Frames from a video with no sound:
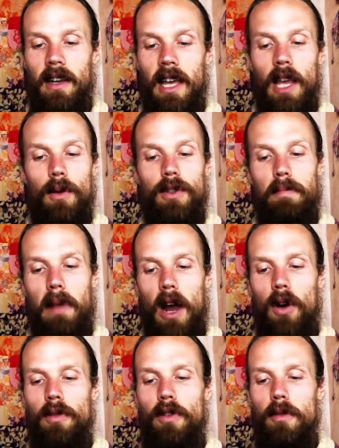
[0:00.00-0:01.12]
It was a
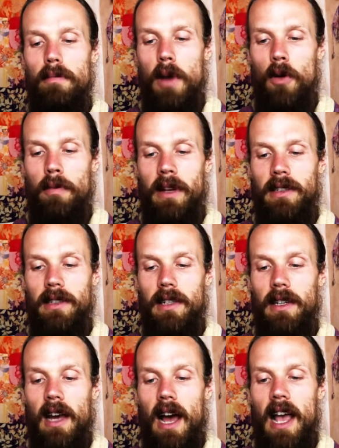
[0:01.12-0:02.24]
powerful moment
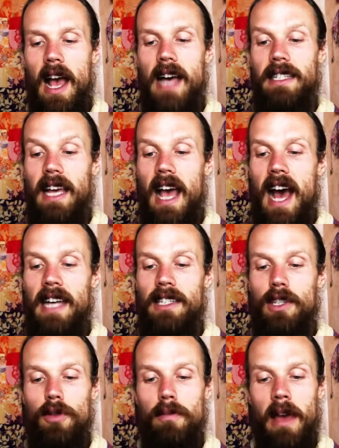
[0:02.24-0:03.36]
as I asked
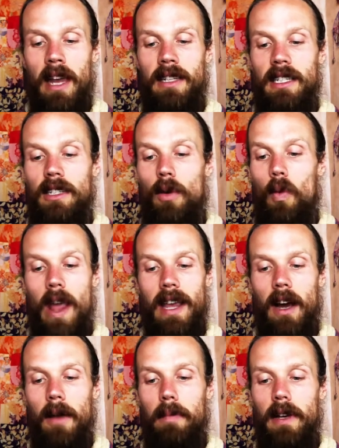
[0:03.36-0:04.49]
humanity to wake
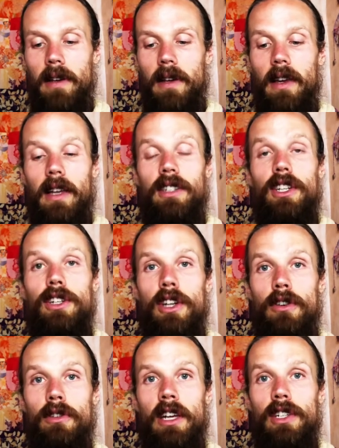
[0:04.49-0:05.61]
up and to
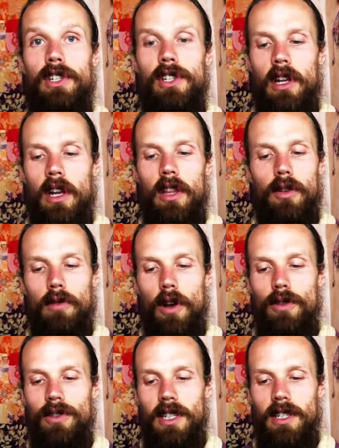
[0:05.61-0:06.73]
nourish the
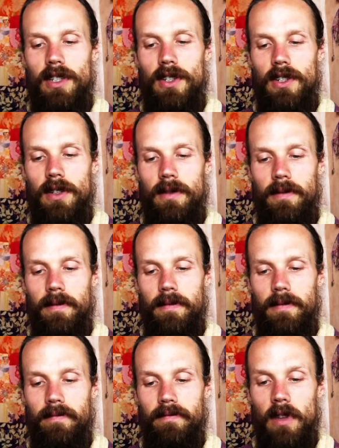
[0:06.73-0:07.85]
roses.
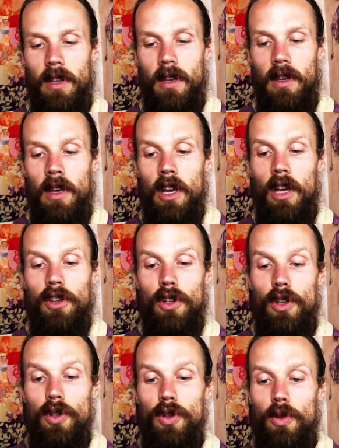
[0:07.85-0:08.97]
The
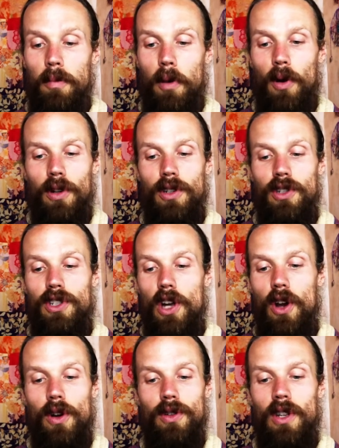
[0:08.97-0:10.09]
news reporters
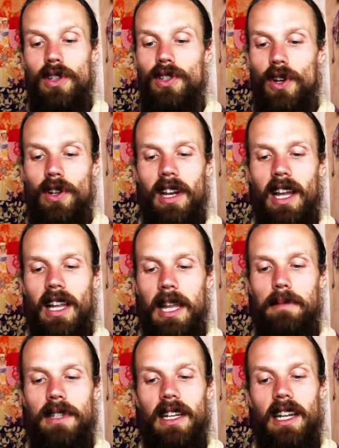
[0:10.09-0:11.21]
chose certain
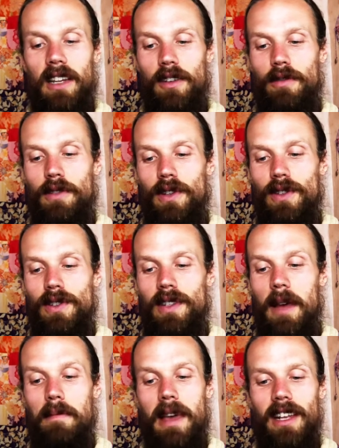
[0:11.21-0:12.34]
clips and interviews
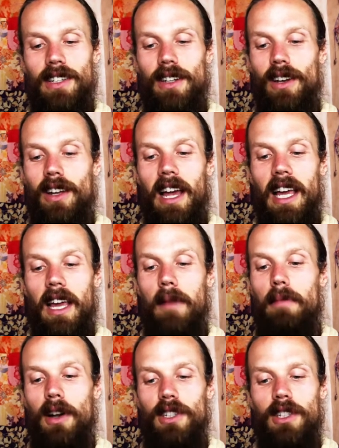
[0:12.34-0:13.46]
that made us look like a
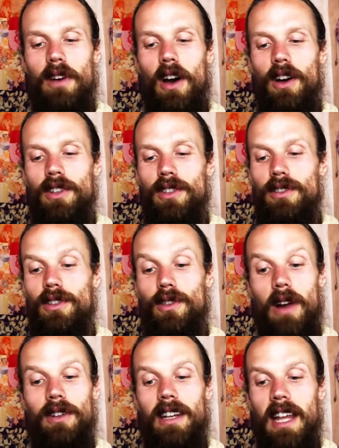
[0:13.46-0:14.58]
bunch of
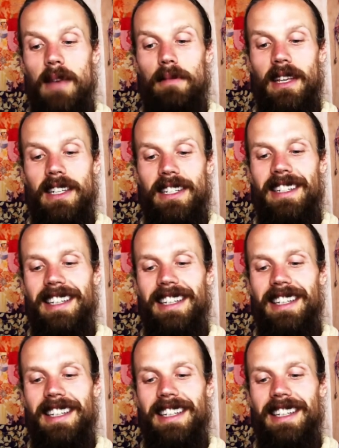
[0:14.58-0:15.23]
ungrounded hippies